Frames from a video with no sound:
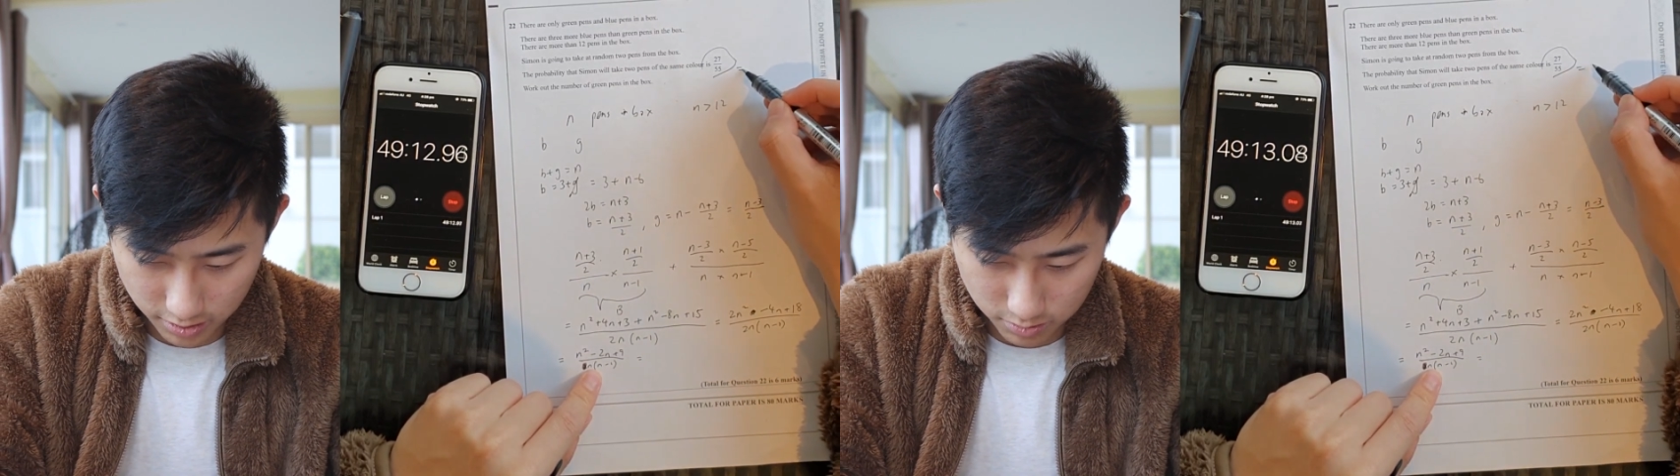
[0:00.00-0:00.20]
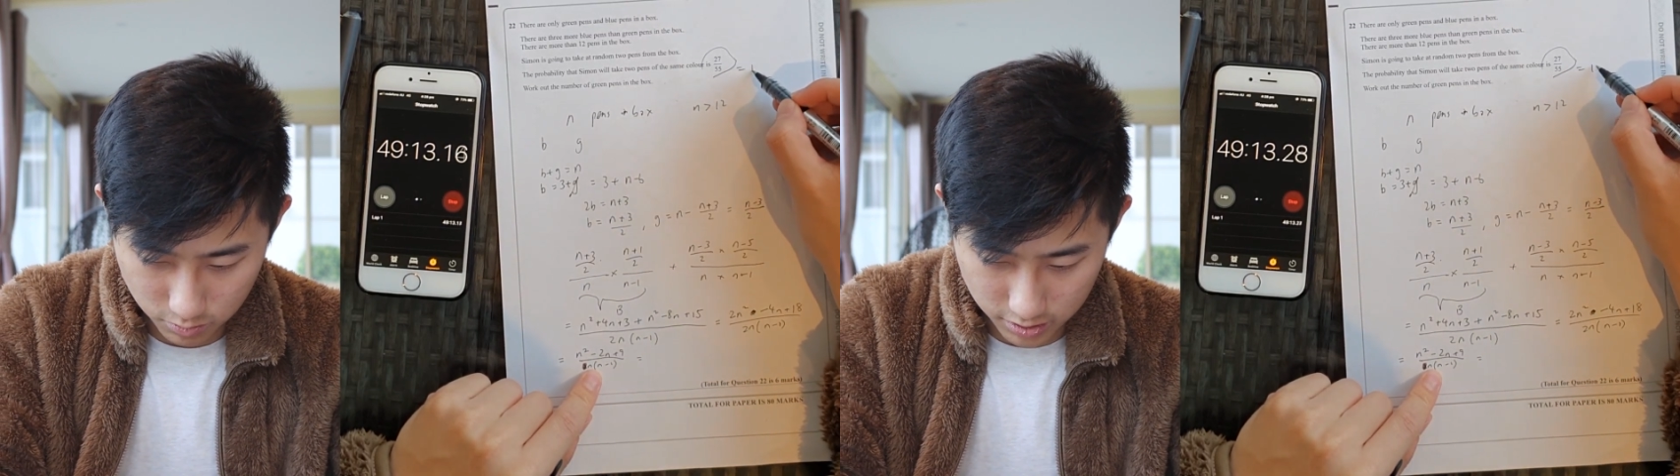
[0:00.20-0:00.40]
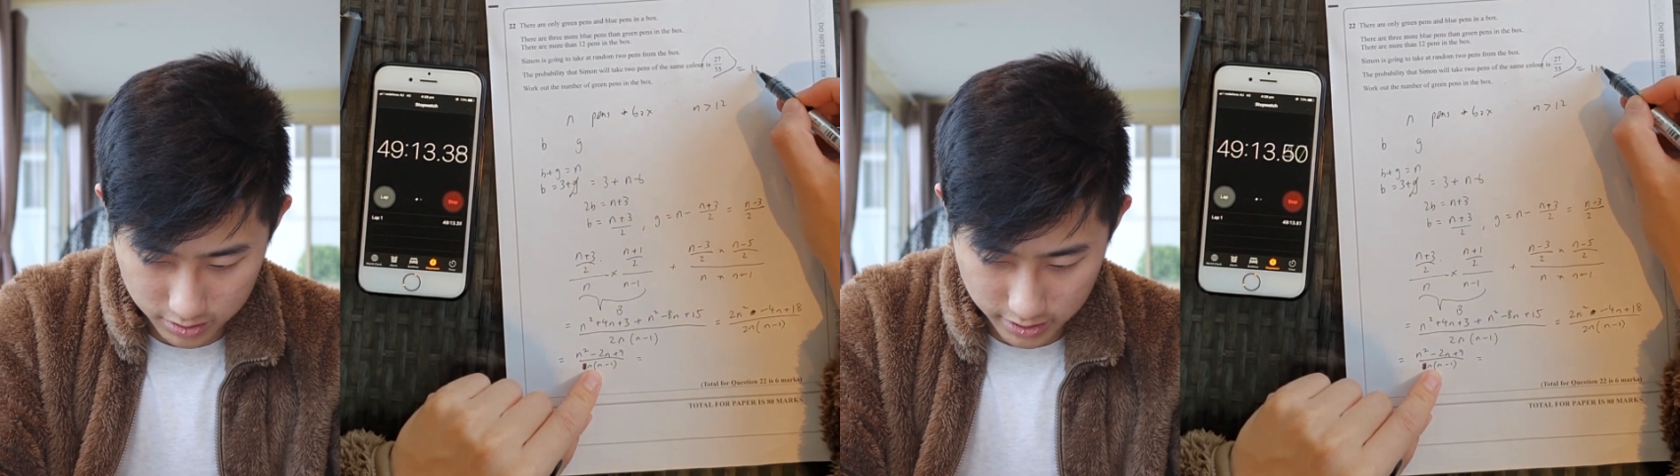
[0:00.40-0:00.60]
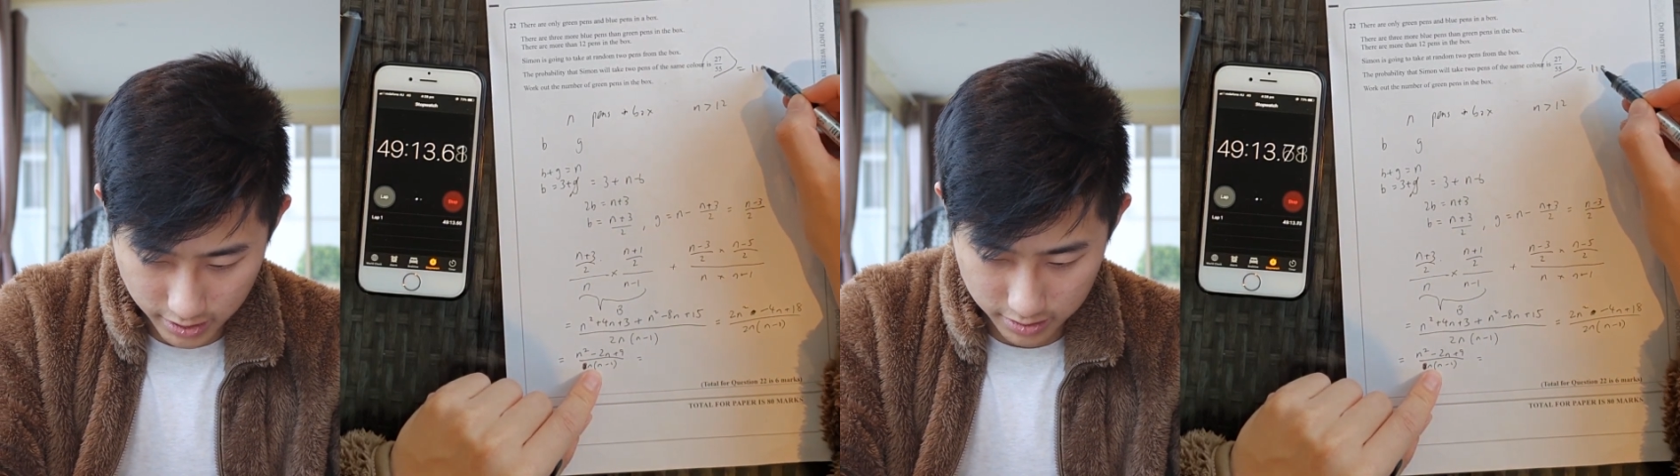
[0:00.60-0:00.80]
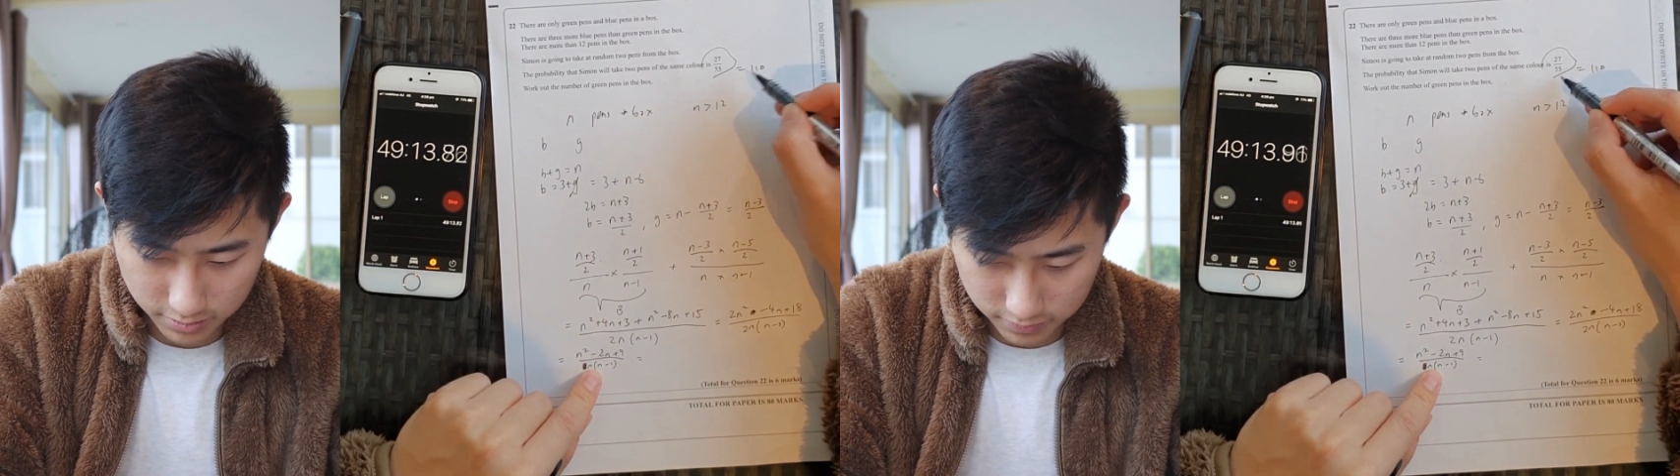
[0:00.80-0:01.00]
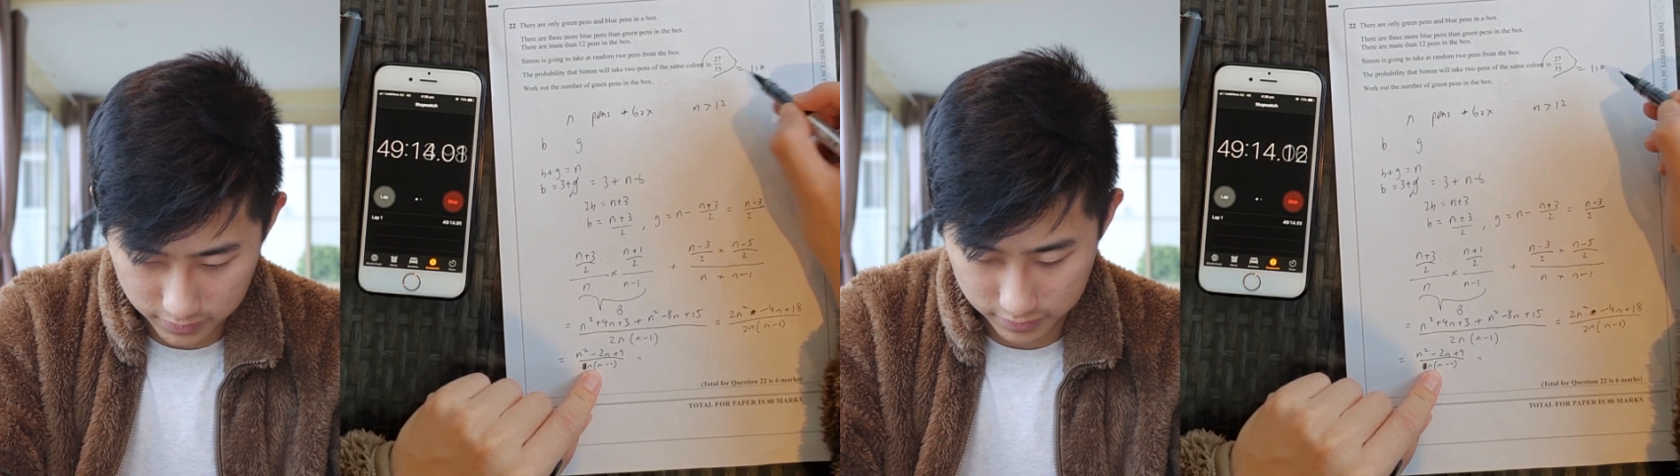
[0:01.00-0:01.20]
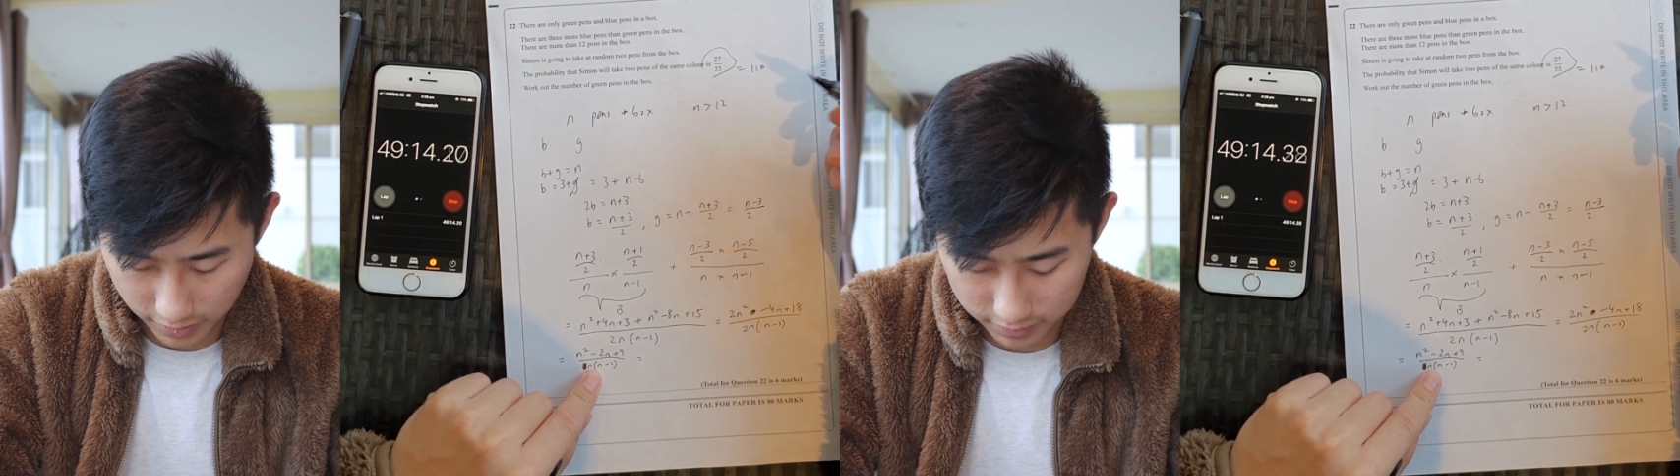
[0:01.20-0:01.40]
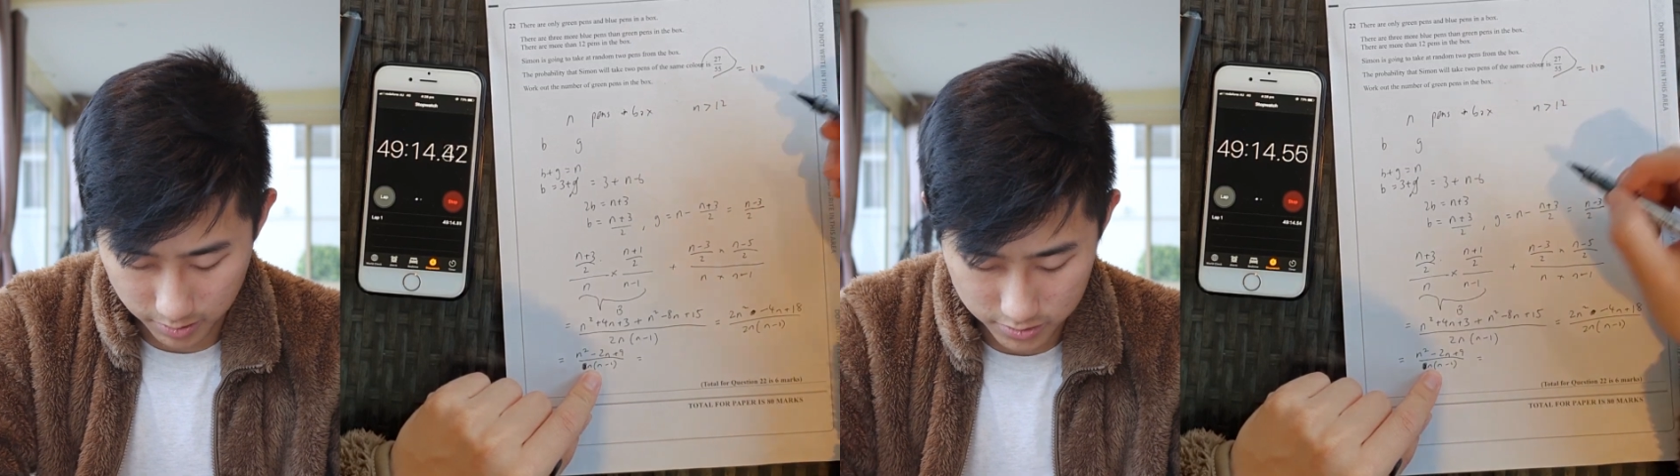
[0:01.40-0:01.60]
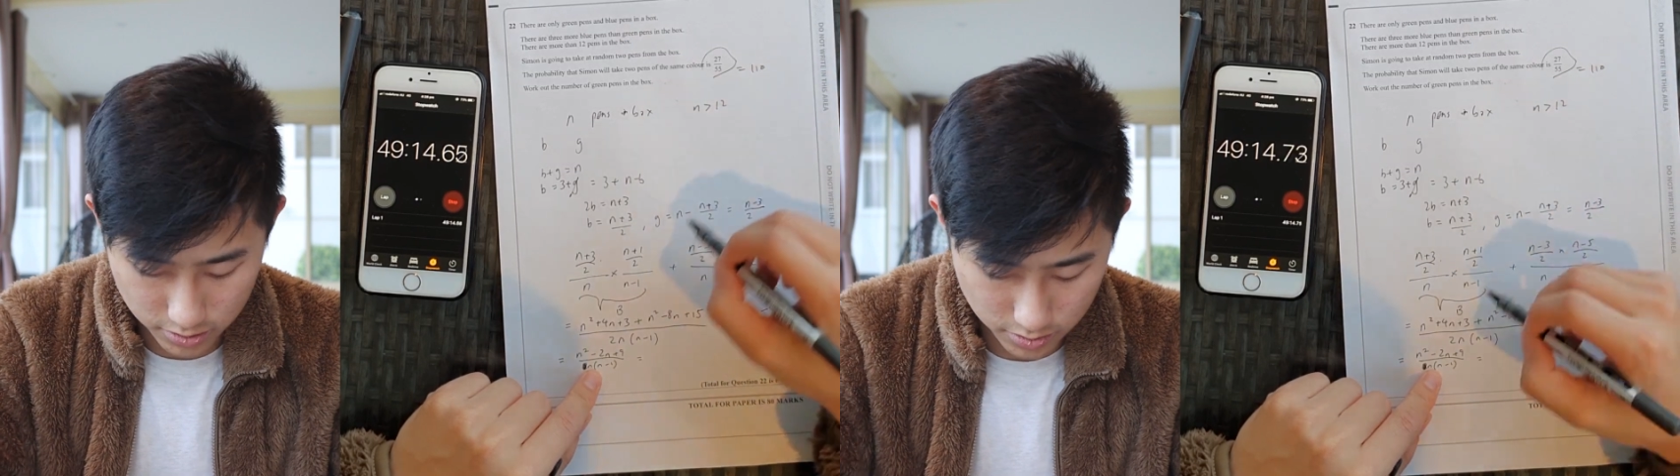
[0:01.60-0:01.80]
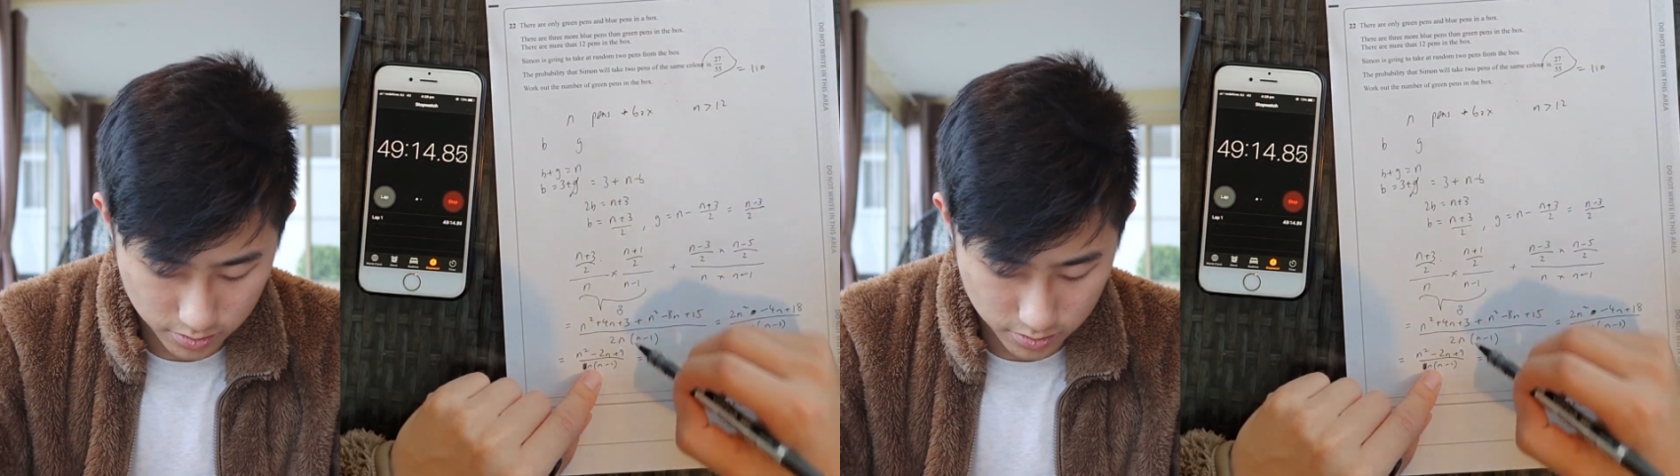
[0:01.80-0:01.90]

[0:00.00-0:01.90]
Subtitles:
110, 55 times 2,